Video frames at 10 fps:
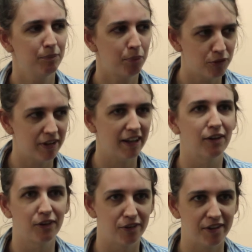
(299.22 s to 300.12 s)

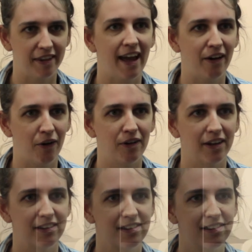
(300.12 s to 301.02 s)
particular to that
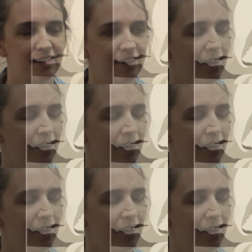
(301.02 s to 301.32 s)
artist.